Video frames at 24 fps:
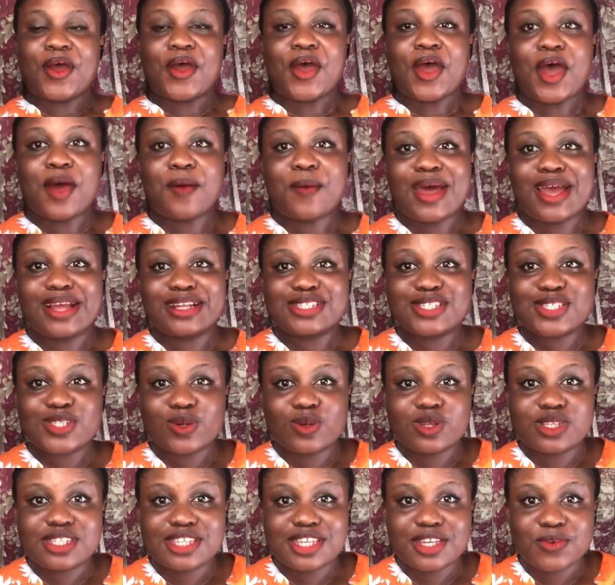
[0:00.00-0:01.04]
All right, so
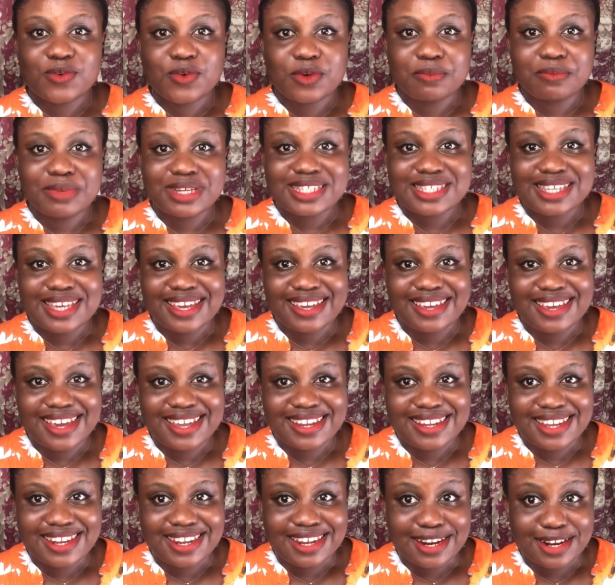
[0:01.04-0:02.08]
till we meet again
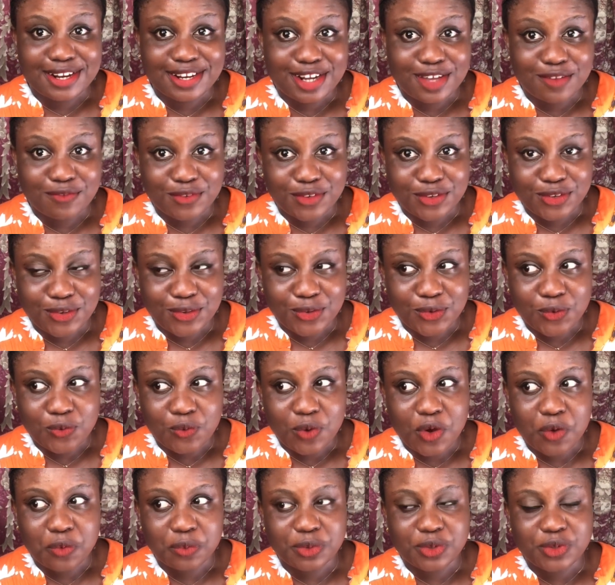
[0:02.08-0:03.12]
in another video
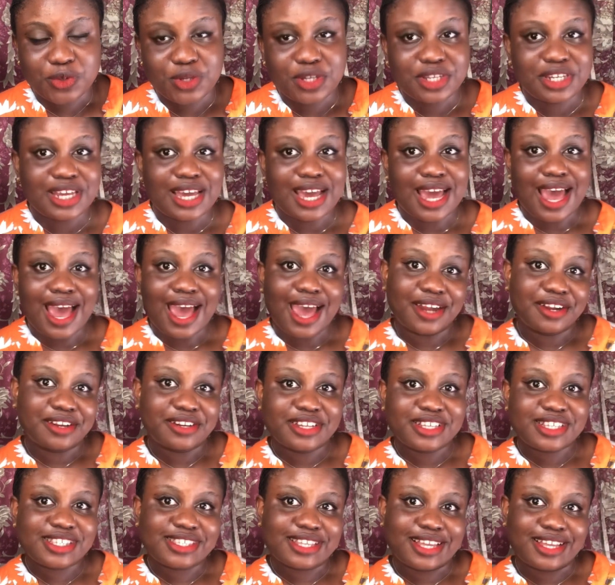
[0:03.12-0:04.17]
where we'll be doing another
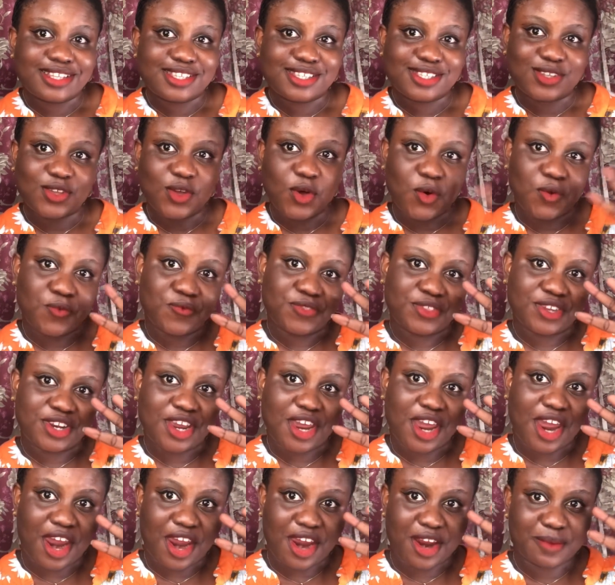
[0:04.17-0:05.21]
set of three
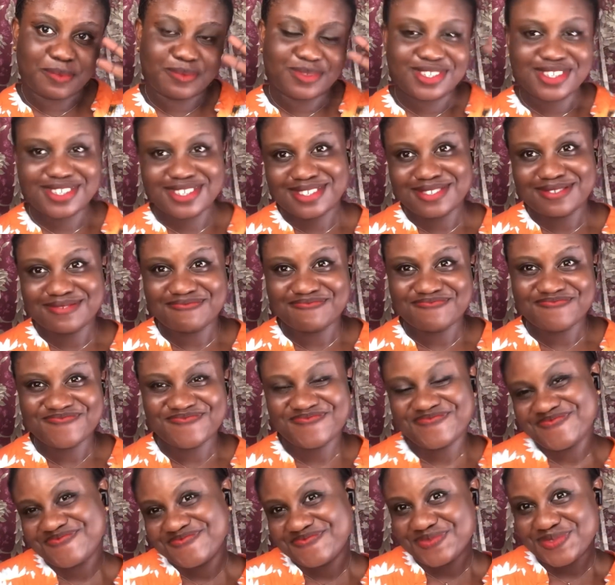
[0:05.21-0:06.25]
herbs.
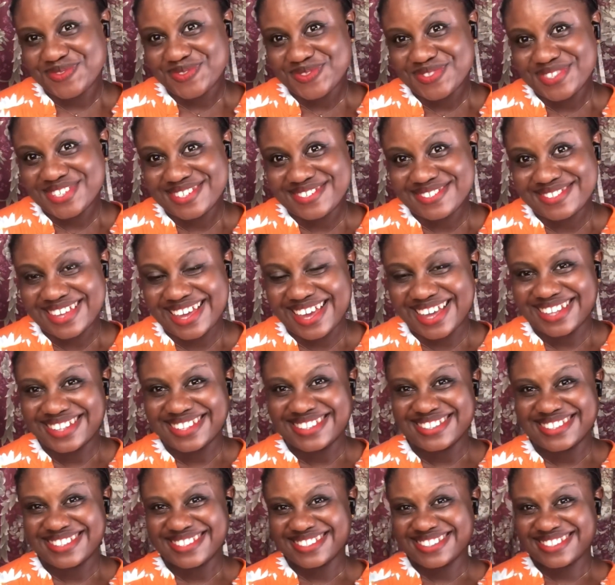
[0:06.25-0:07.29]
Till
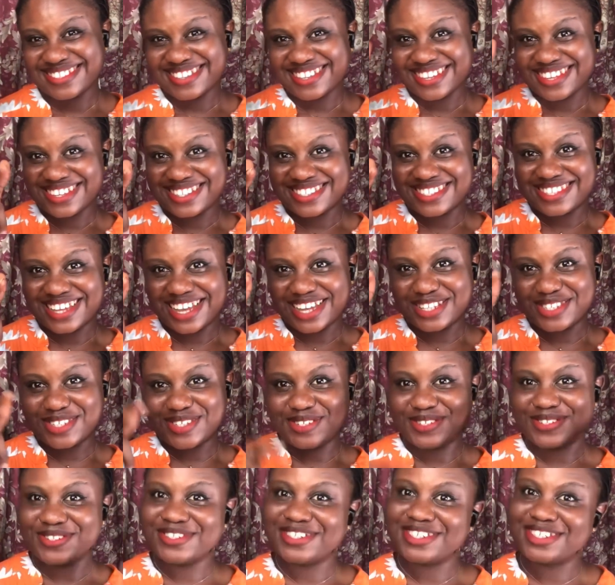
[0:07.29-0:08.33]
then, stay
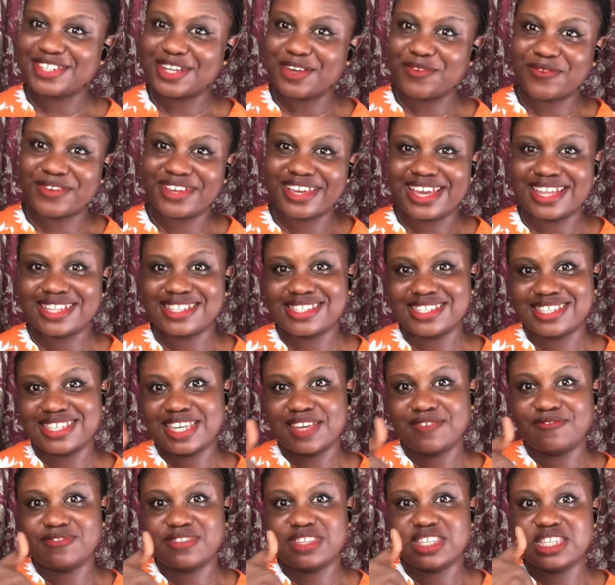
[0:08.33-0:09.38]
tuned. Don't forget to
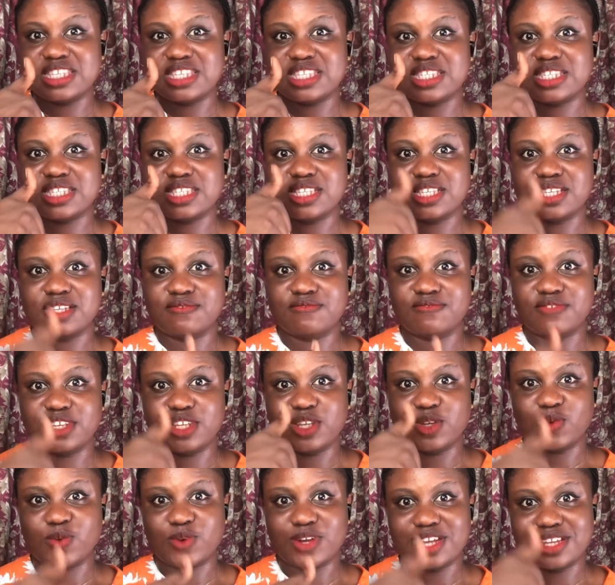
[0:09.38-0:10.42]
give this
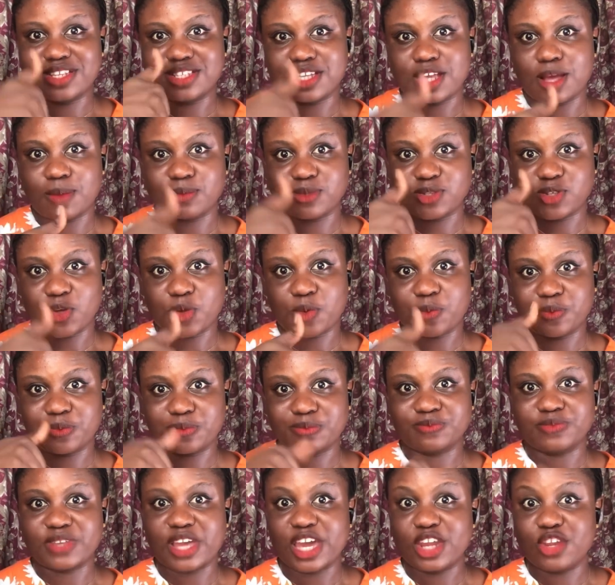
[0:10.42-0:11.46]
video a thumbs up,
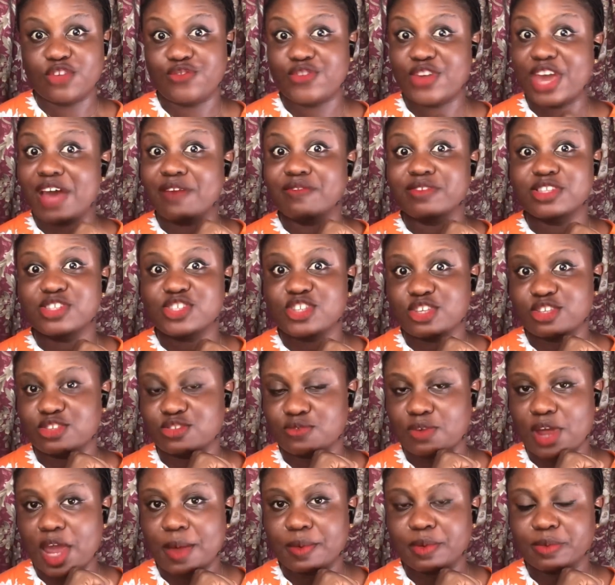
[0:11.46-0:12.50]
and if you haven't
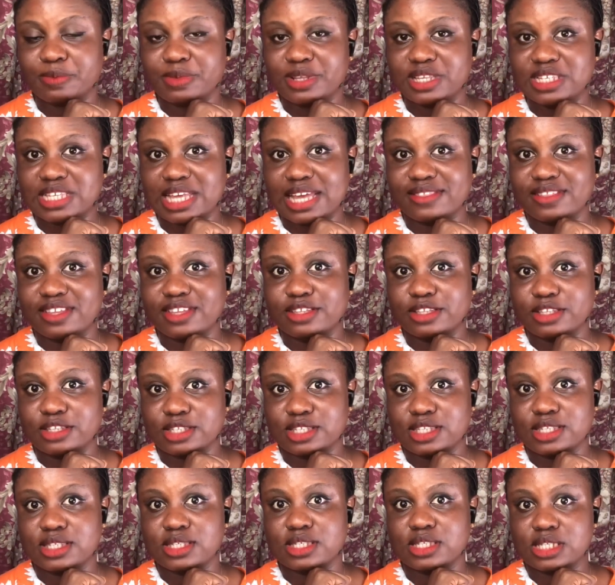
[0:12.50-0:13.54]
subscribed, please, I think this
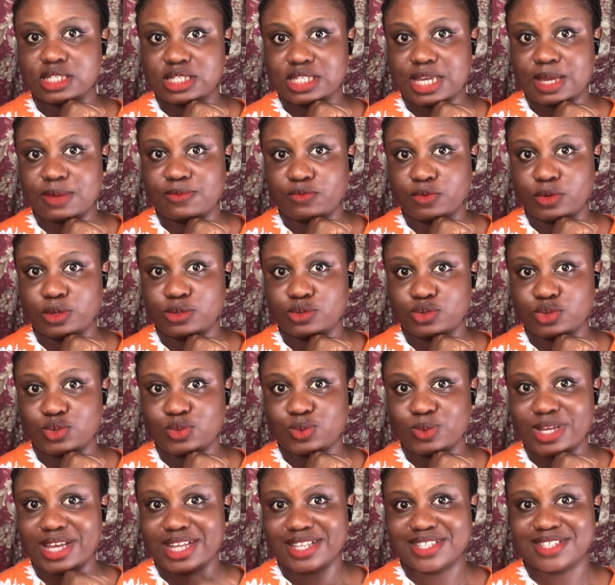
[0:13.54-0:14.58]
is the time for you to do
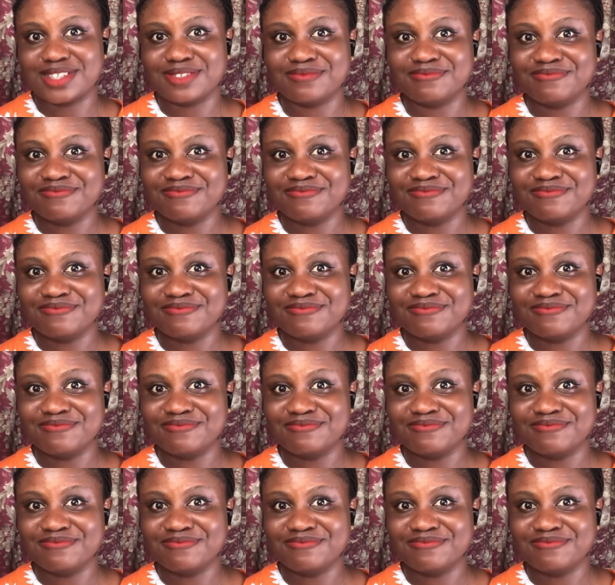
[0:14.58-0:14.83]
that.